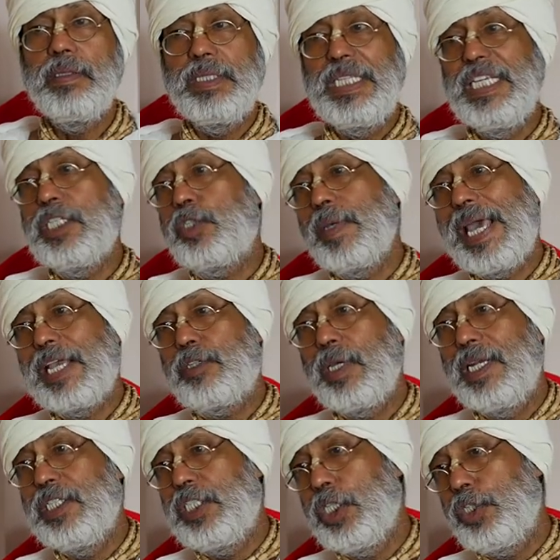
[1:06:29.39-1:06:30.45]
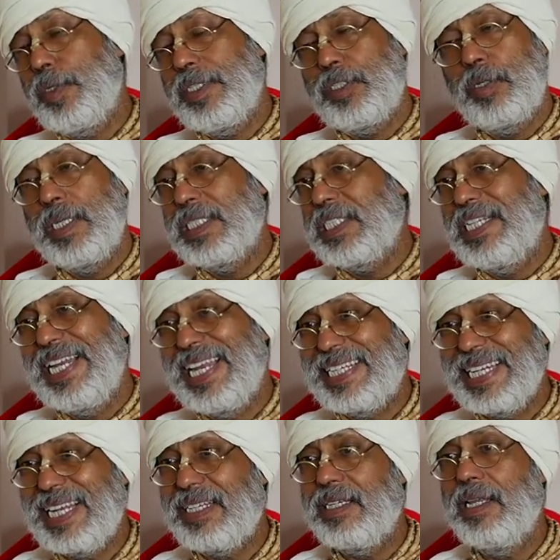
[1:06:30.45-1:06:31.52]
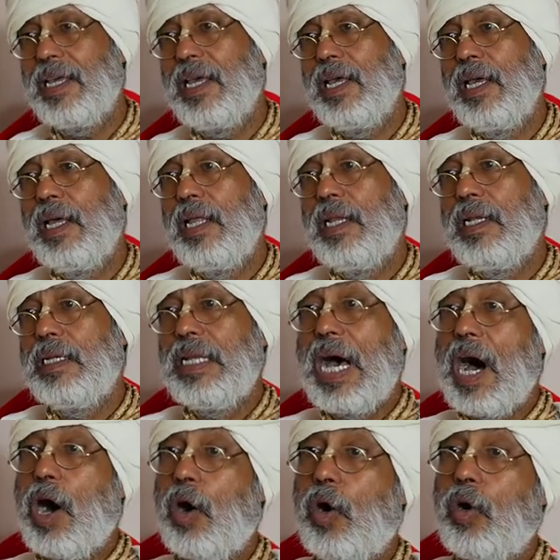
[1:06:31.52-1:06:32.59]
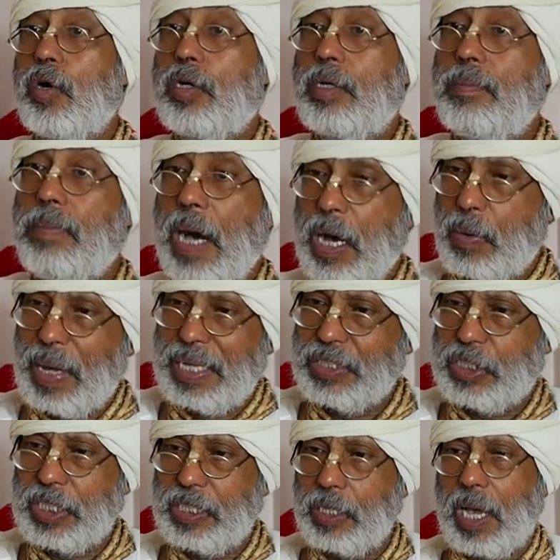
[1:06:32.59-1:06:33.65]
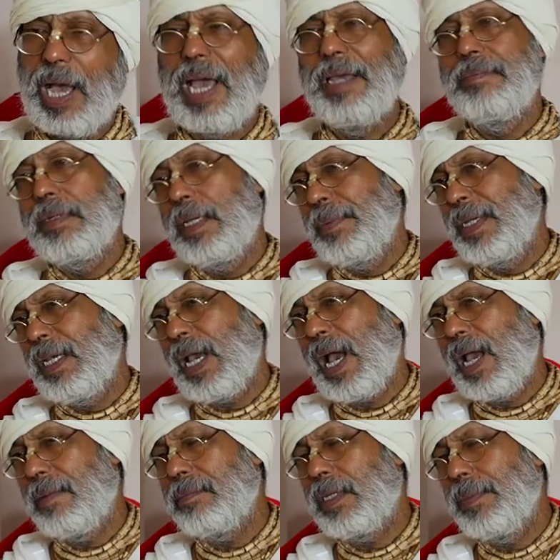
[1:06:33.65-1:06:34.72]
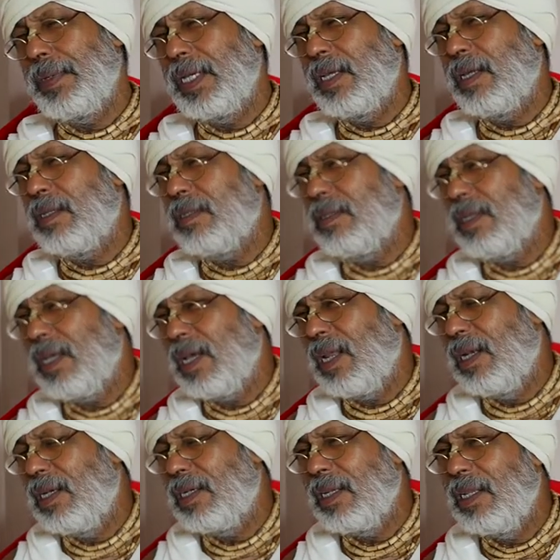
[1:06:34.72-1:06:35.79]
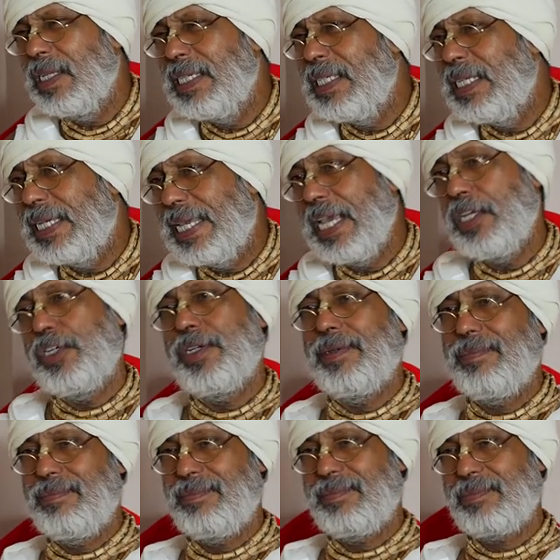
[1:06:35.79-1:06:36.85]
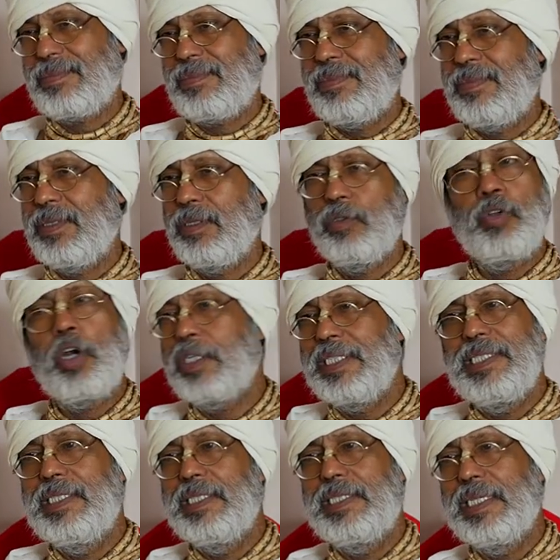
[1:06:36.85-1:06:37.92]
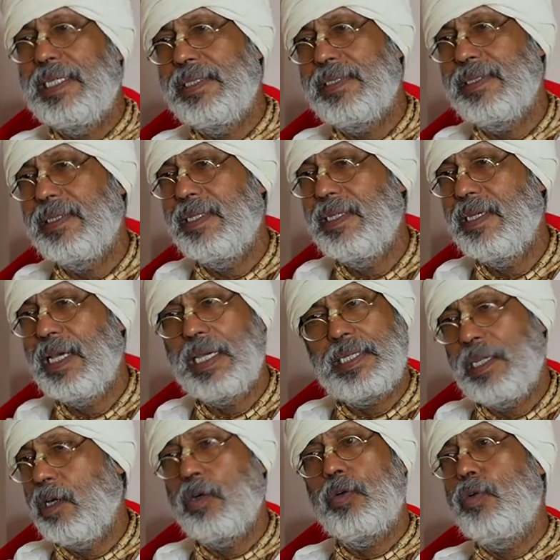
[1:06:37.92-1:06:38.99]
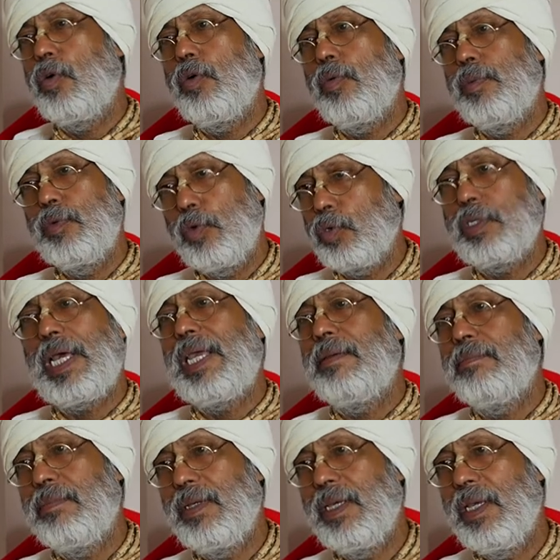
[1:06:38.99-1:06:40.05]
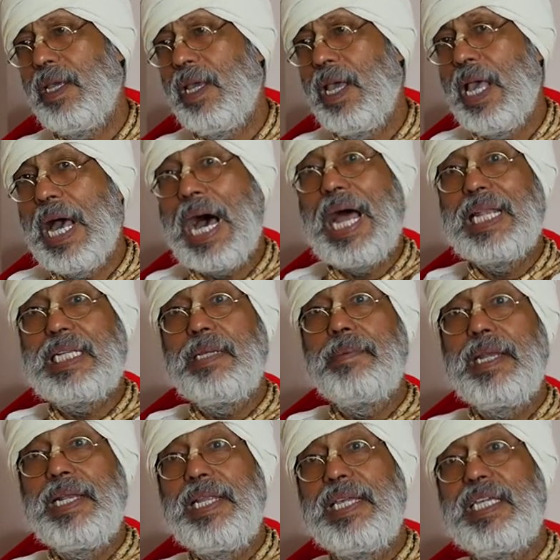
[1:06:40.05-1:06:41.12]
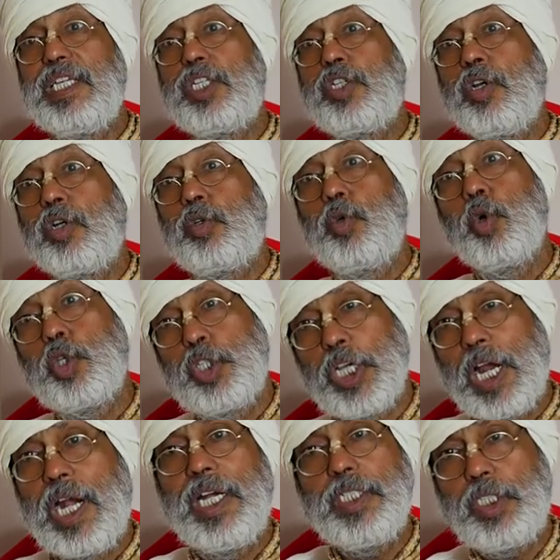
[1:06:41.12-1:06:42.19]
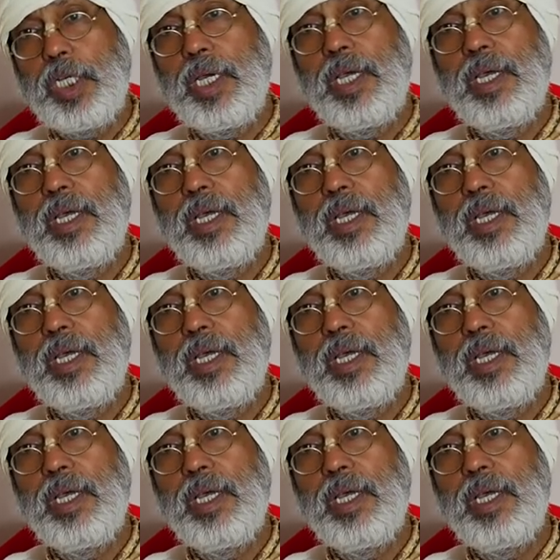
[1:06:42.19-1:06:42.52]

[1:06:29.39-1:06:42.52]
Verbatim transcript: this way actually situation was created. Now, Bhagavan I am giving, I am giving a, a little indication, not in details. I cannot go, no time. Ultimately, Krishna took charge,